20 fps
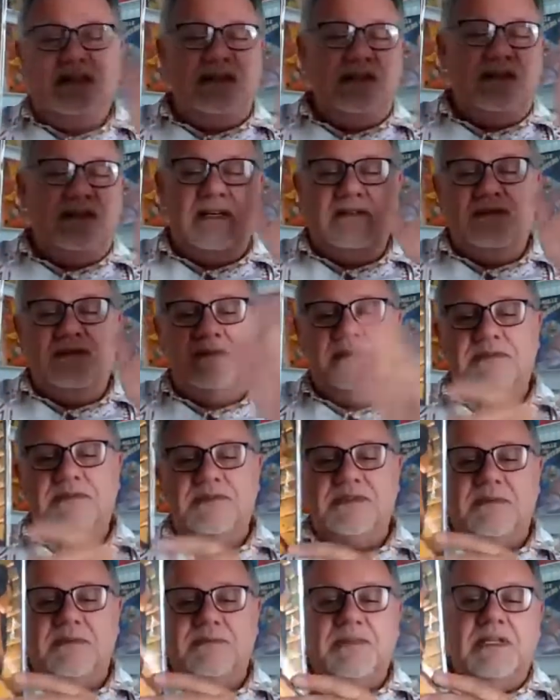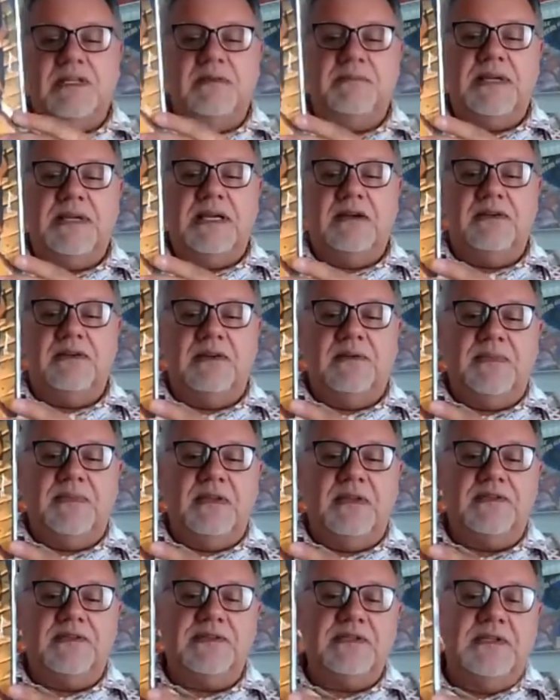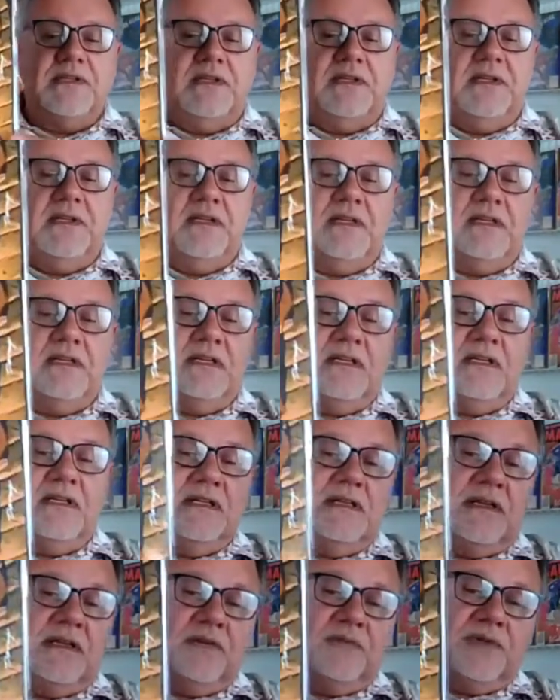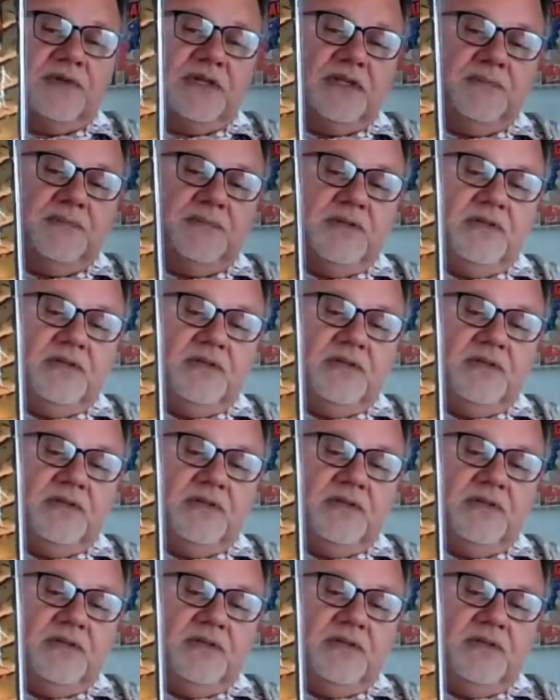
the art, I don't know, there's something about it that's not really